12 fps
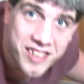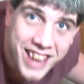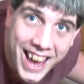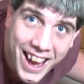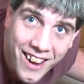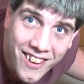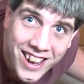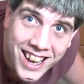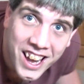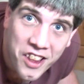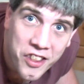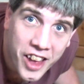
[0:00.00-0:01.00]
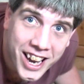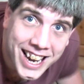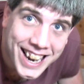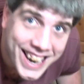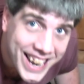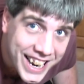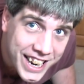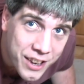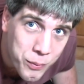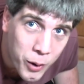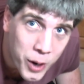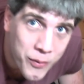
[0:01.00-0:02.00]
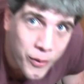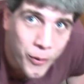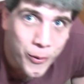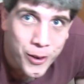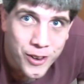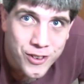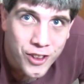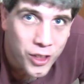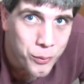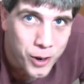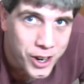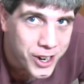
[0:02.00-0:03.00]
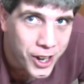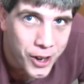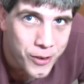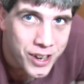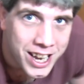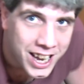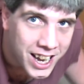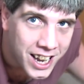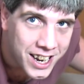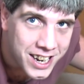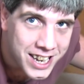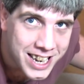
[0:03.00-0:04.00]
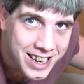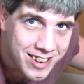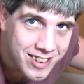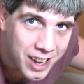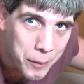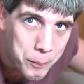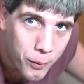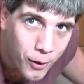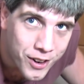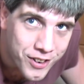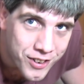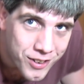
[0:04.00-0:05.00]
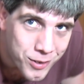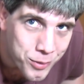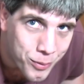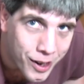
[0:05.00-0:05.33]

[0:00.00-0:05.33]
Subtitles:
is now the cleanest one of all, because the other one I know needs a polish as